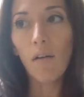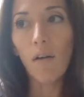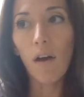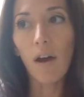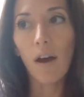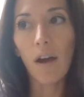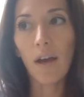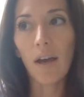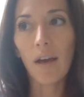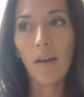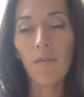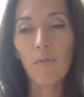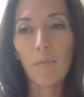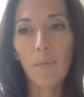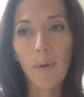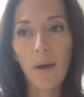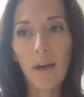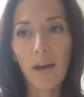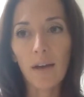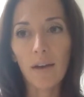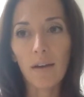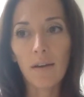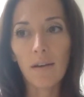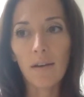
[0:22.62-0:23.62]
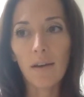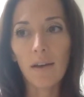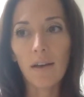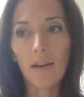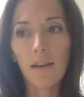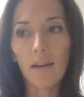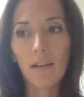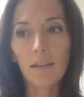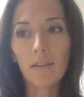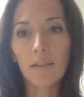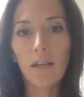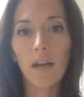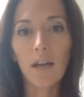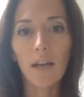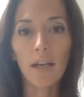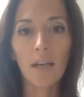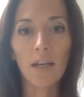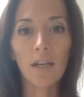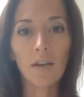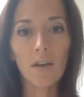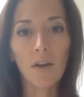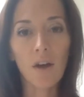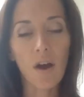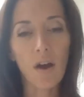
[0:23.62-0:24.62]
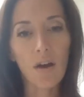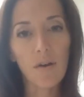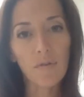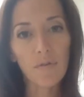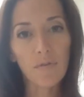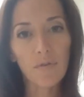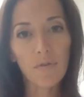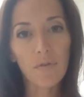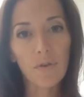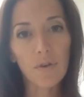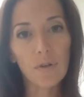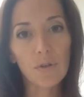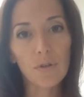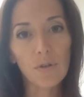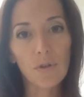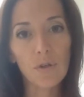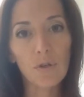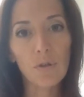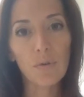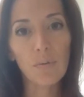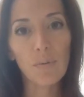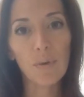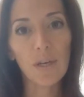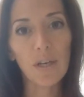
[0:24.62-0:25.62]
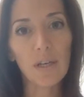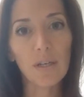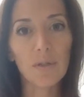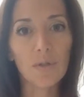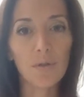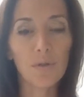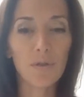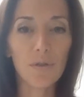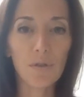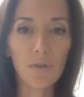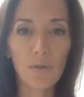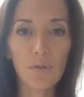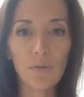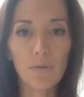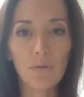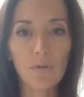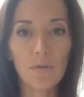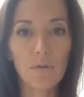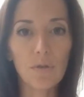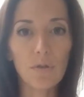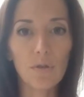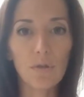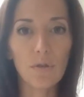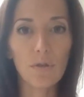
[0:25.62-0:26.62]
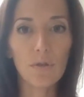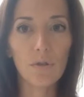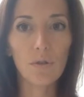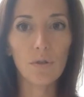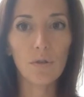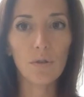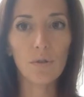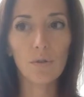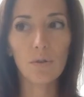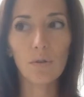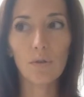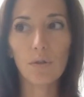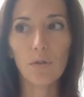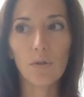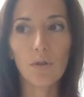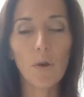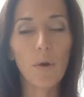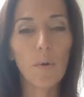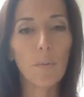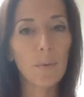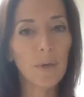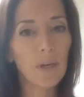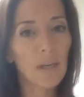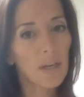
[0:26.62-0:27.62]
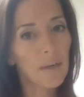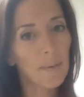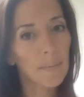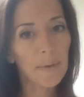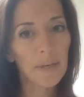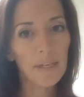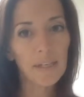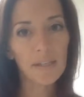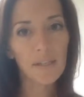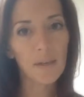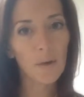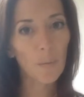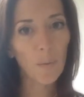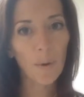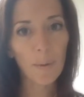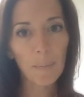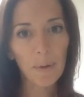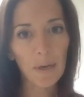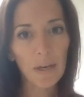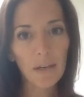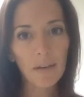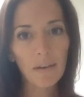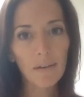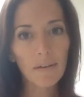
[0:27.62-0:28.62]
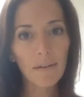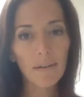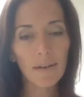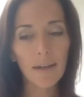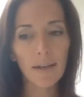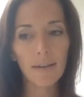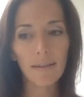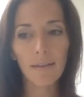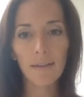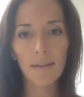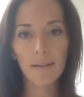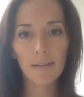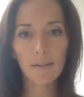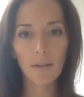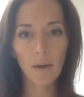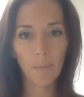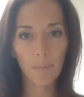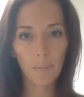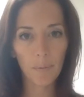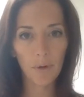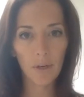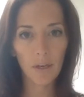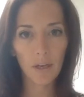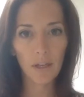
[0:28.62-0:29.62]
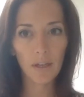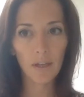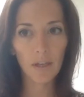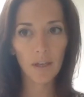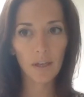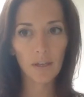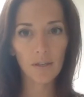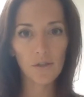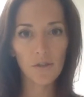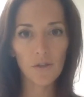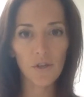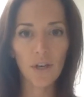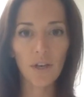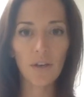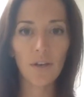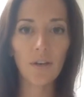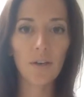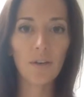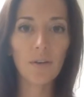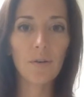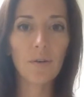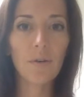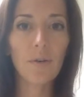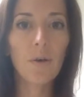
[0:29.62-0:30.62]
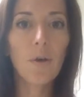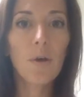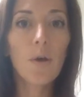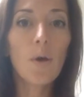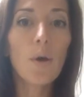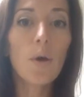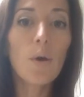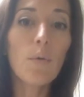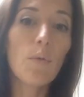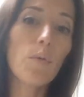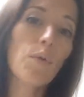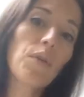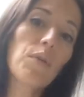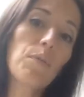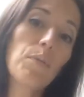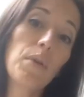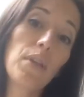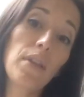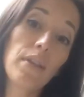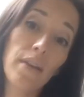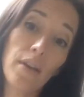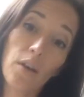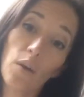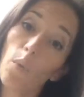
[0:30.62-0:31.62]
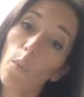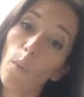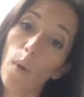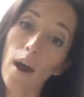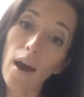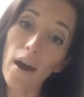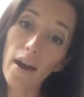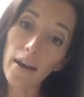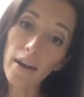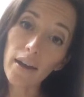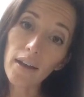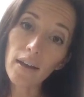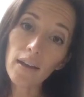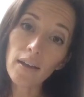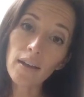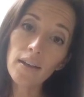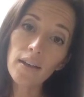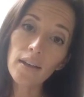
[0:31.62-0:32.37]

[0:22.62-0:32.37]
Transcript: I have been lucky enough to be introduced to so many amazing women in this company that shared with me their why.